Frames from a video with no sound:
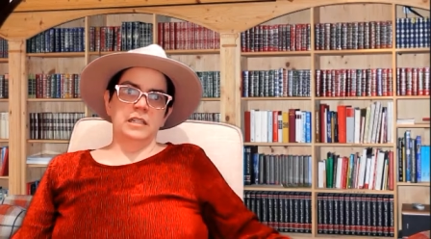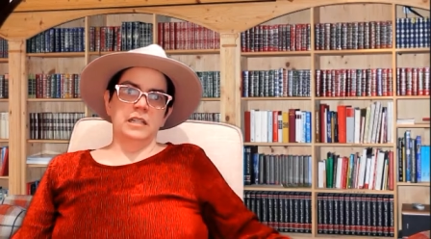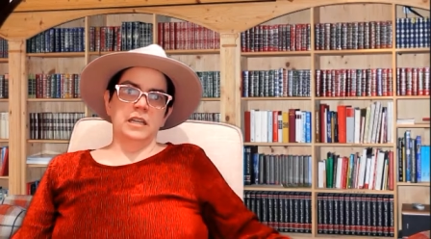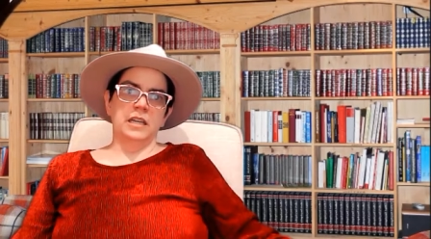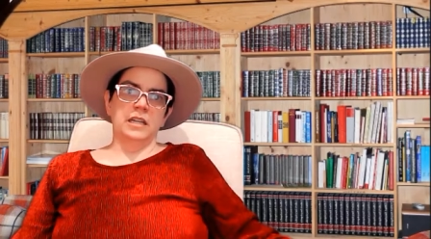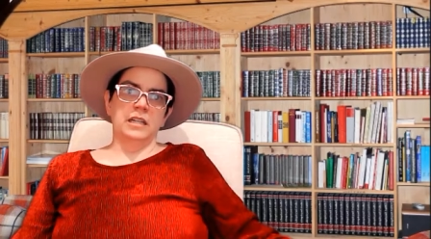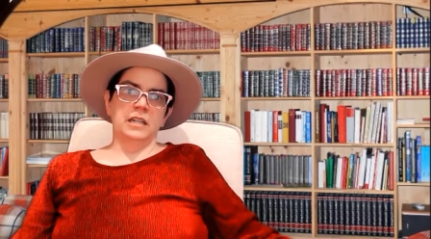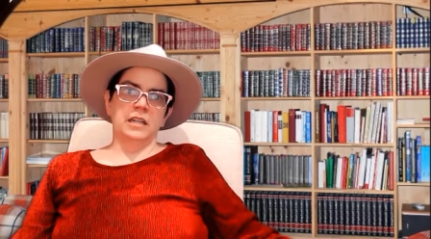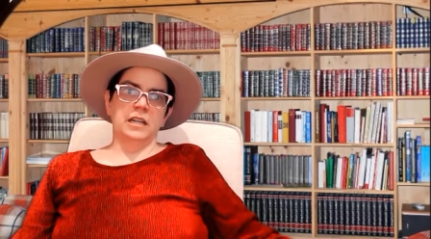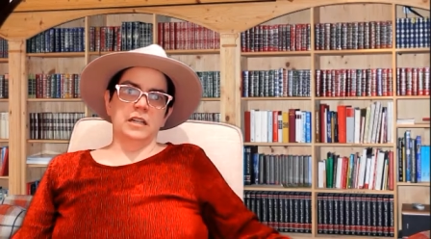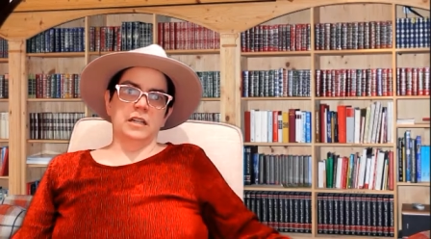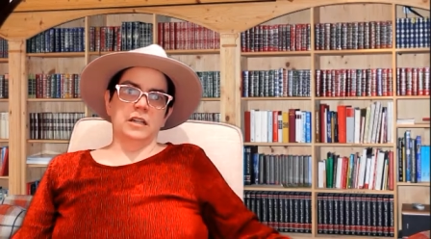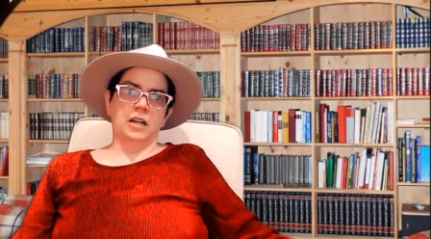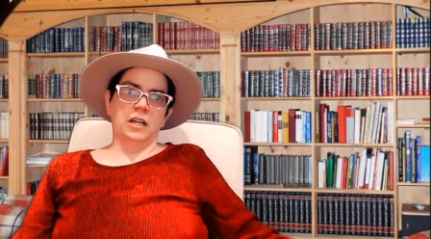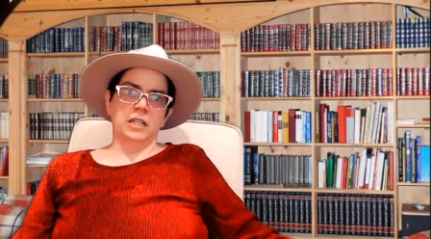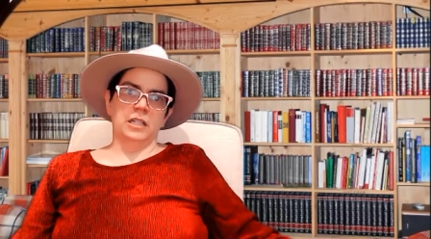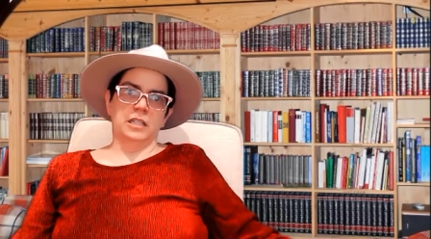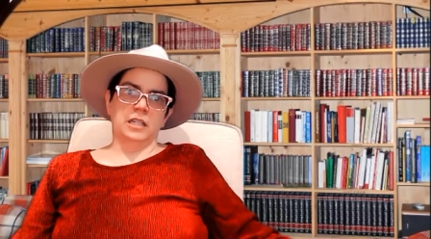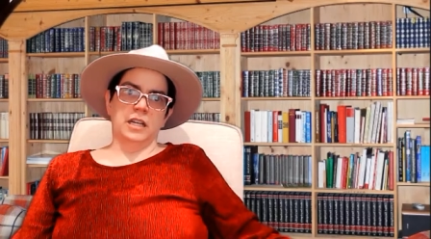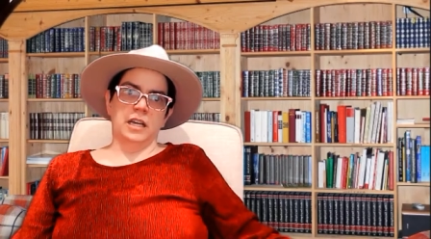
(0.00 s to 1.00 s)
taken out of
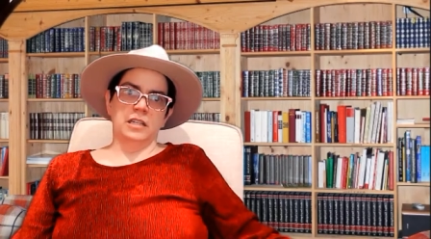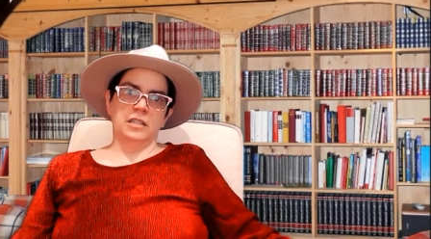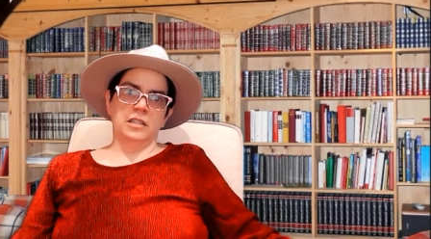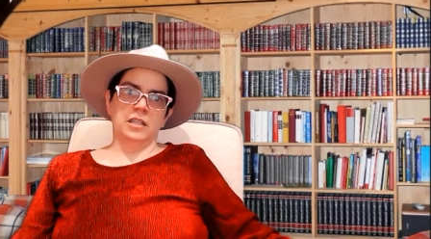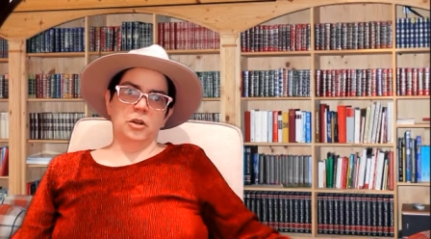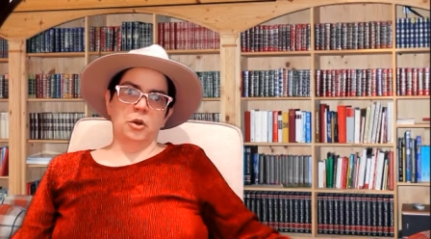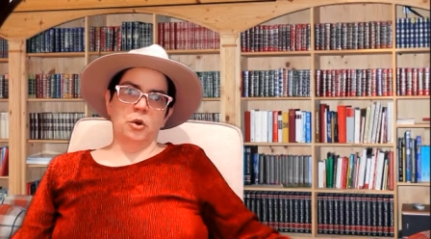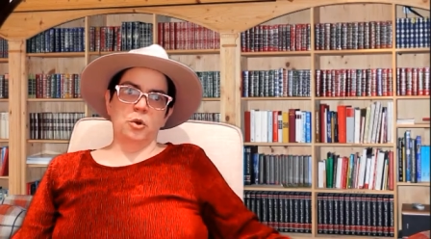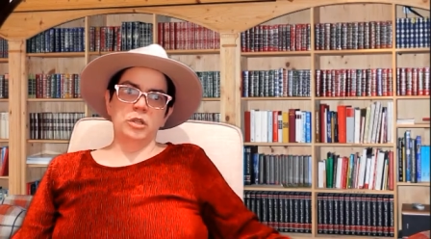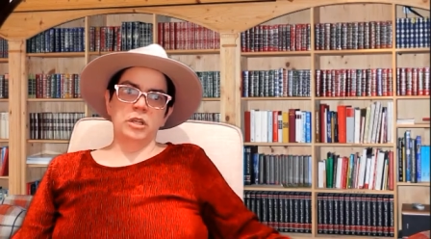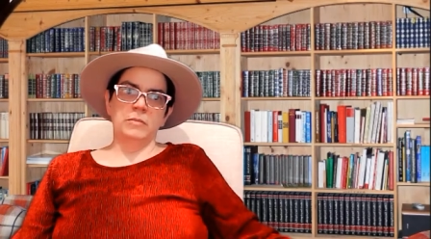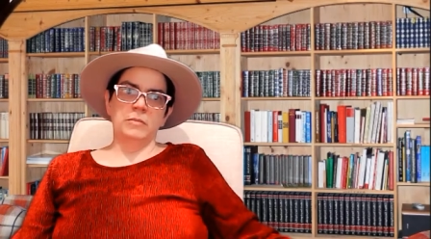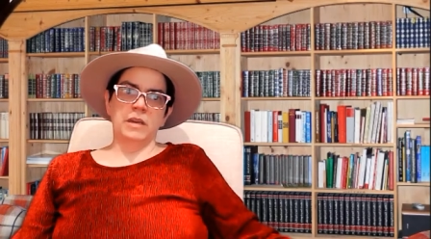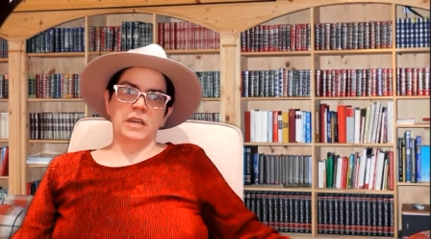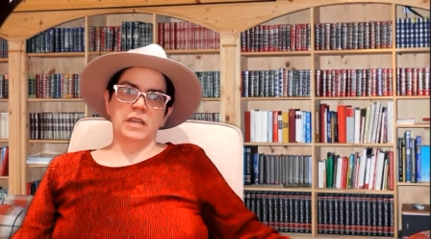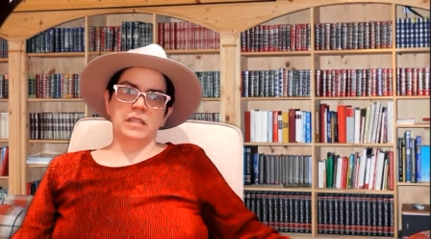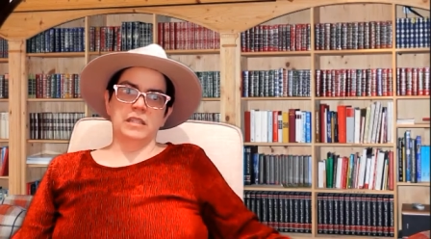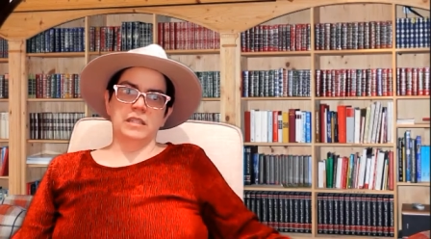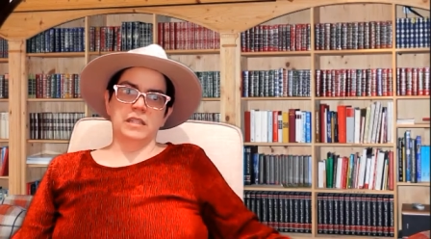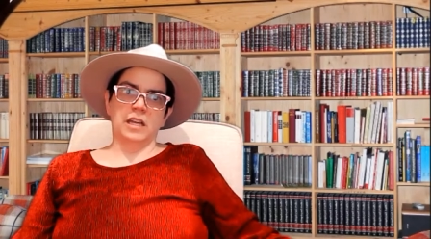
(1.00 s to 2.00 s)
context that only
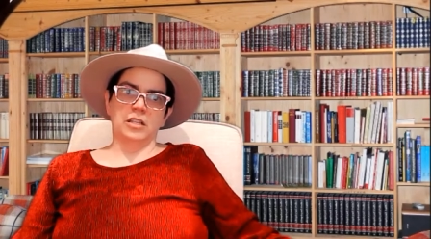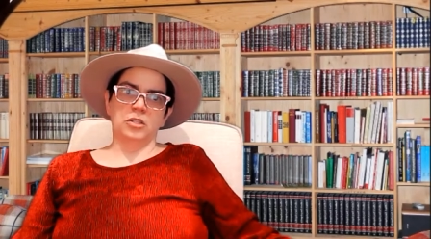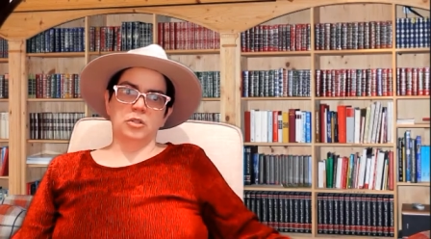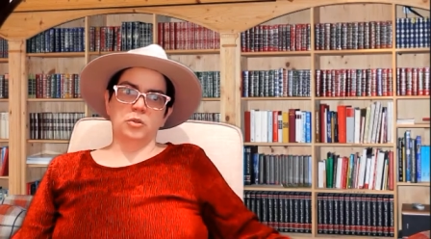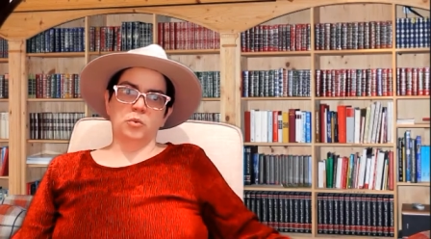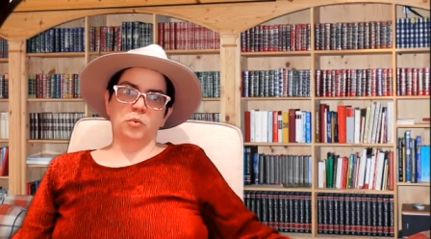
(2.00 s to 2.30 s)
makes sense